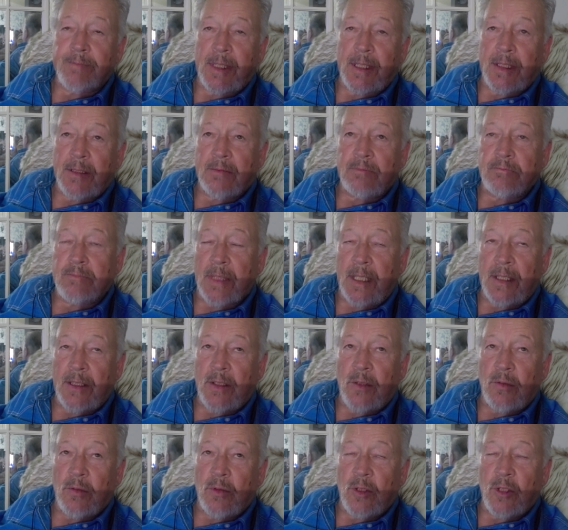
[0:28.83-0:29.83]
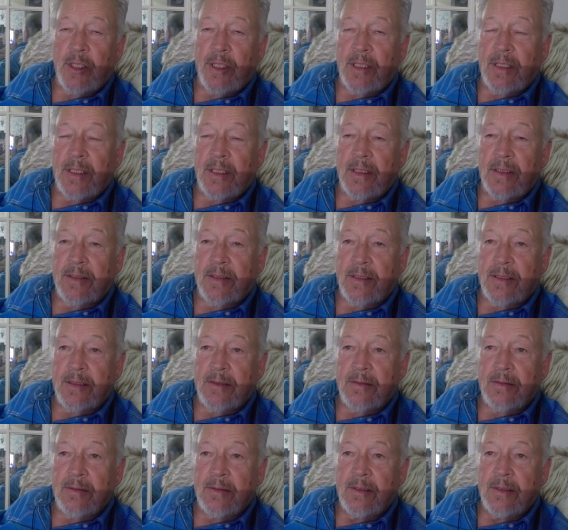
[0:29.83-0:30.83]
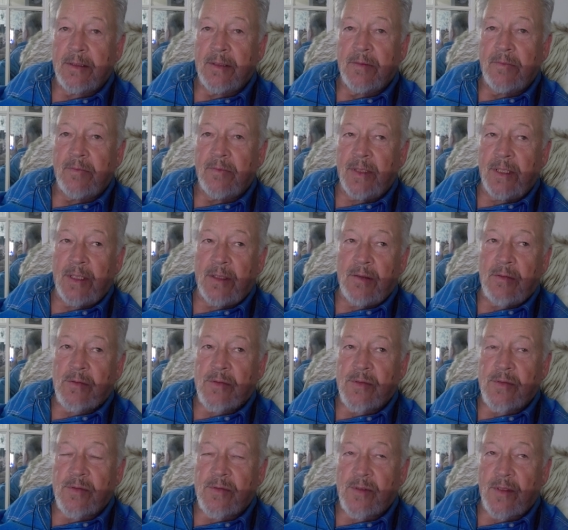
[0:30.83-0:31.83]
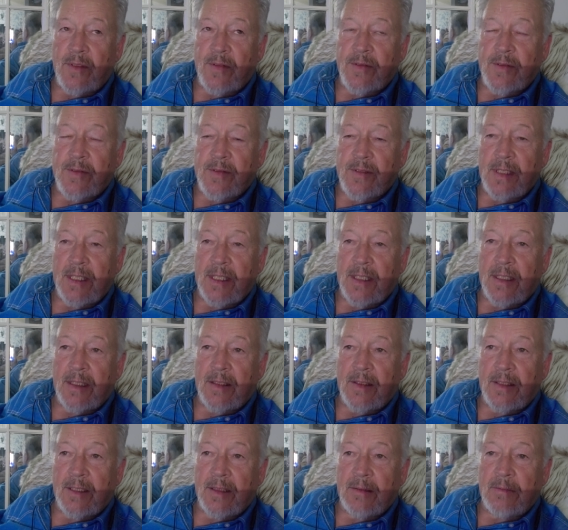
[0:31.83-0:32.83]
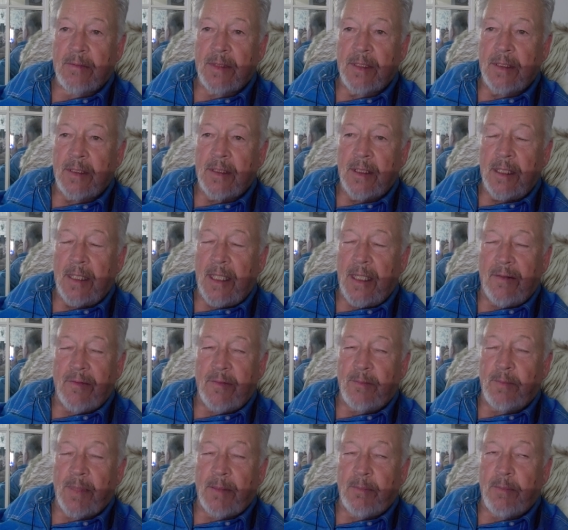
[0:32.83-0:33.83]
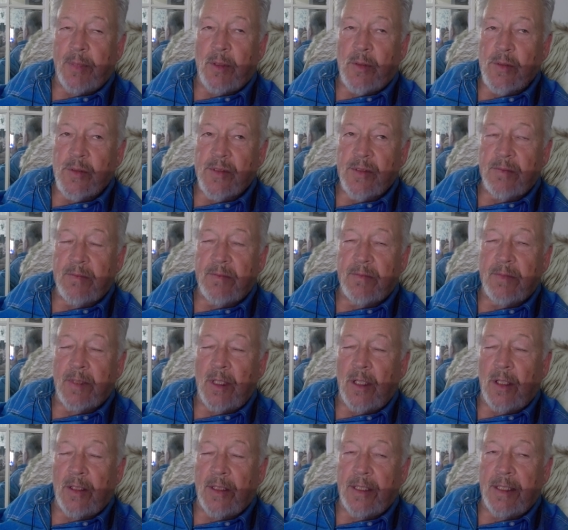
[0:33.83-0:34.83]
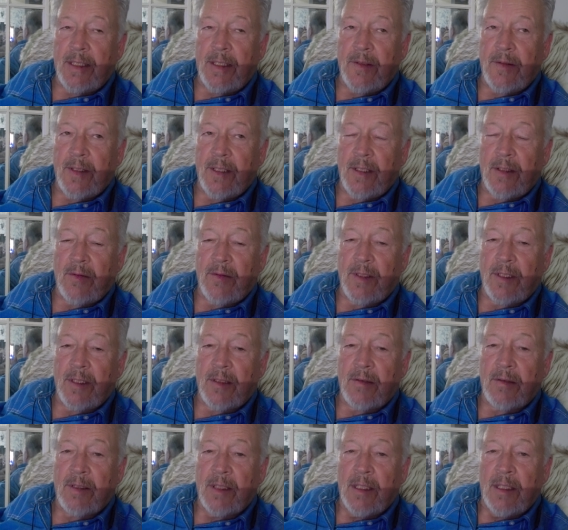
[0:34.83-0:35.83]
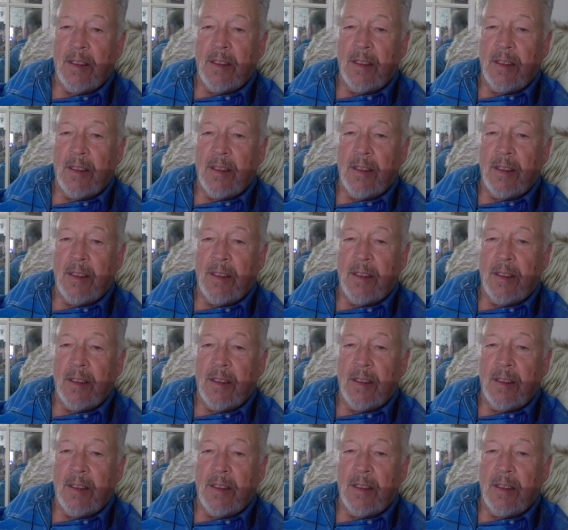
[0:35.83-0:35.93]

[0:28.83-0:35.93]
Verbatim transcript: I, I go looking at... Uh, videos and searches and that kind of thing. Haven't been posting hardly anything on there.